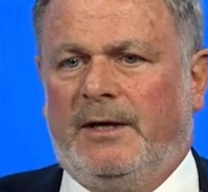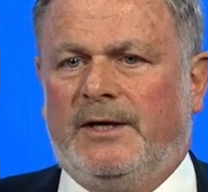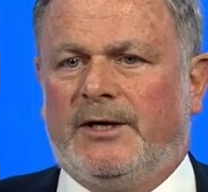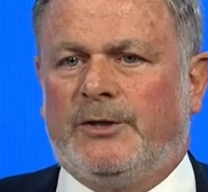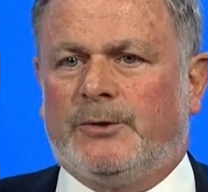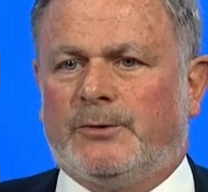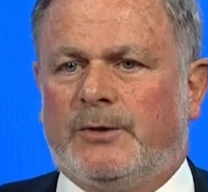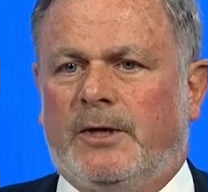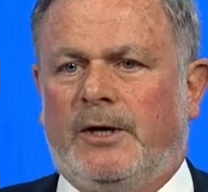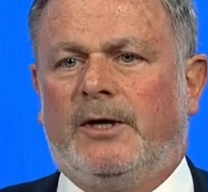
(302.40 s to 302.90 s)

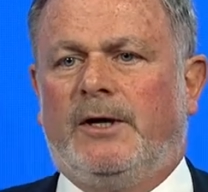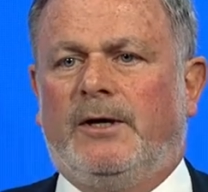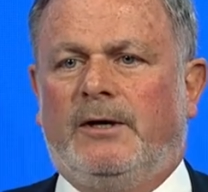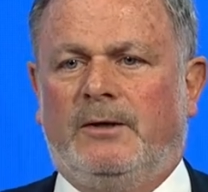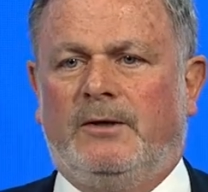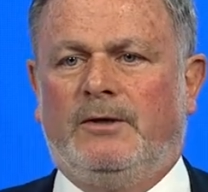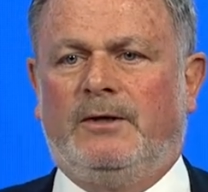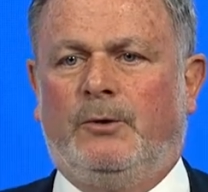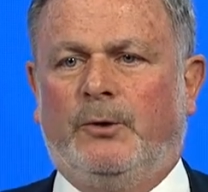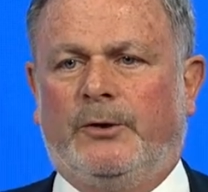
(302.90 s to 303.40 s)
here
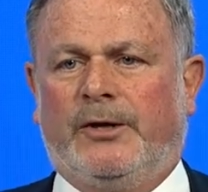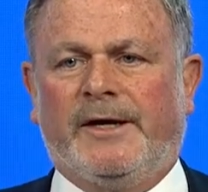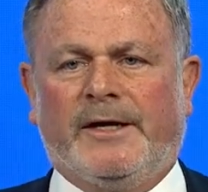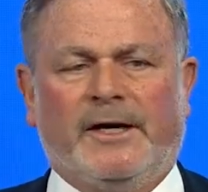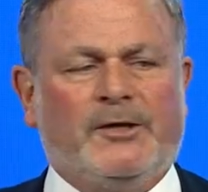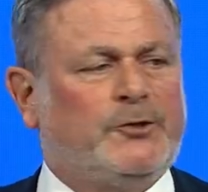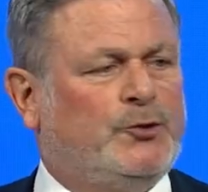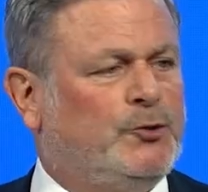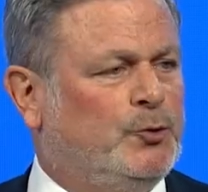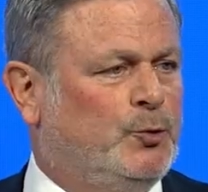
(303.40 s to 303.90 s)
uh, looking
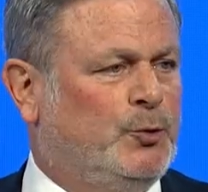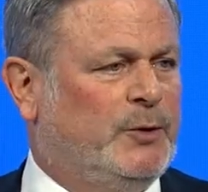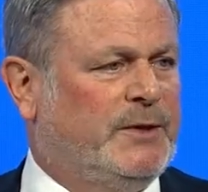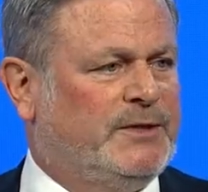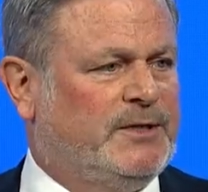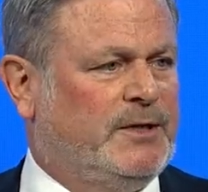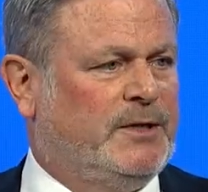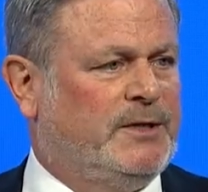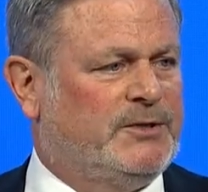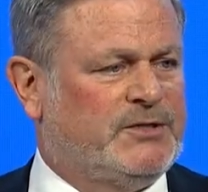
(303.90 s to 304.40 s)
at you
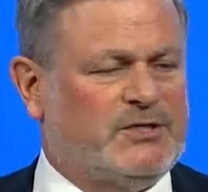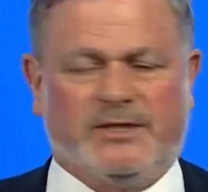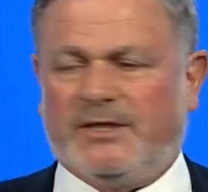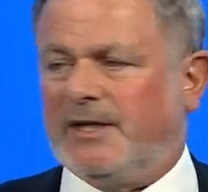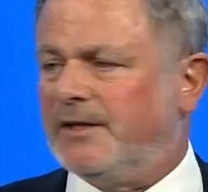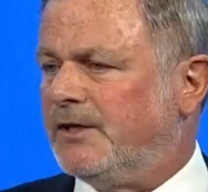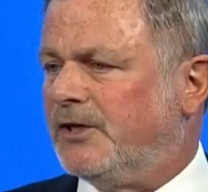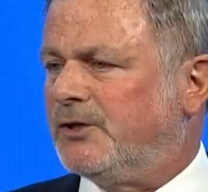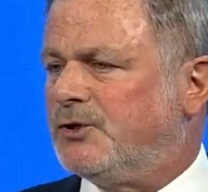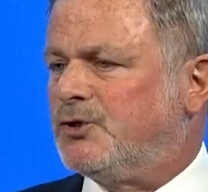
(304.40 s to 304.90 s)
and uh,
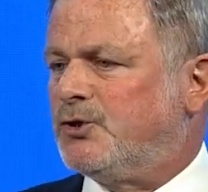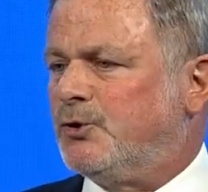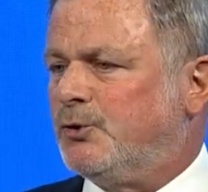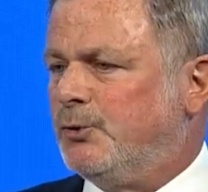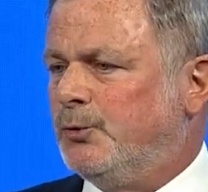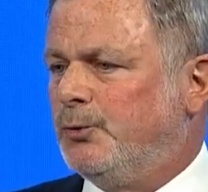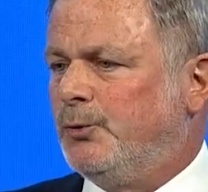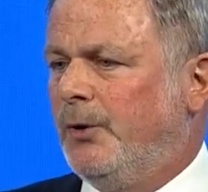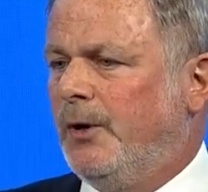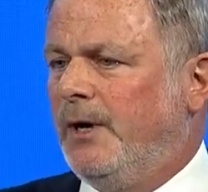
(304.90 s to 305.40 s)
sitting next to
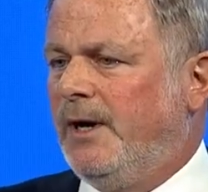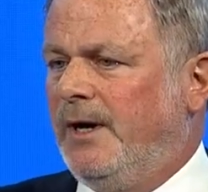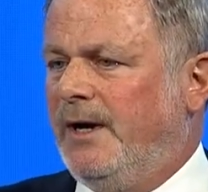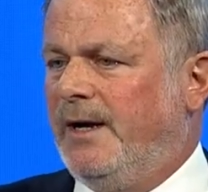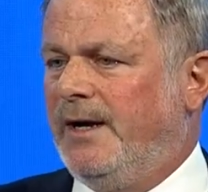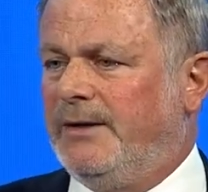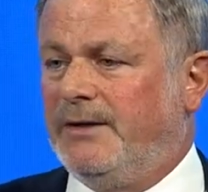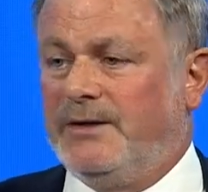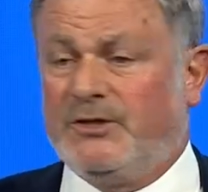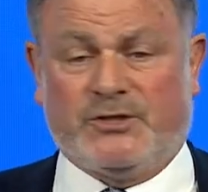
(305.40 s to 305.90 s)
you,
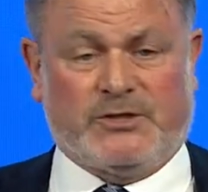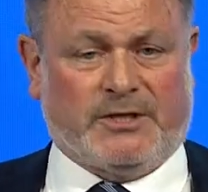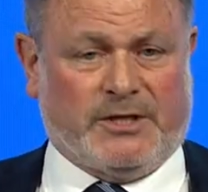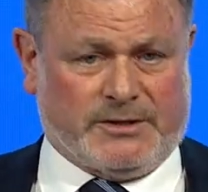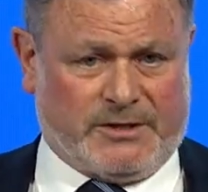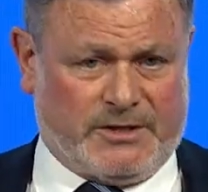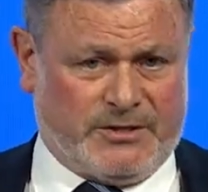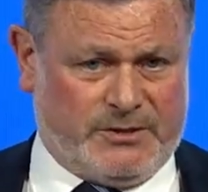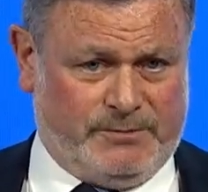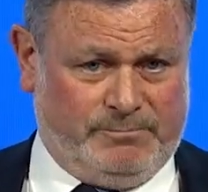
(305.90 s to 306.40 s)
and it
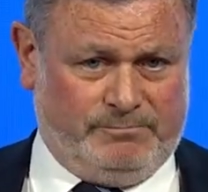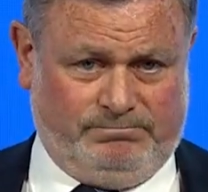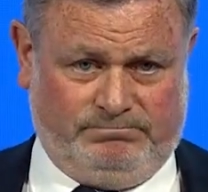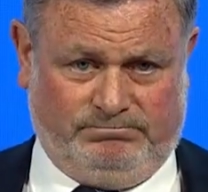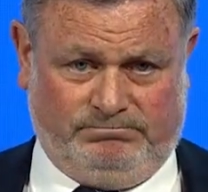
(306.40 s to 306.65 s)
starts.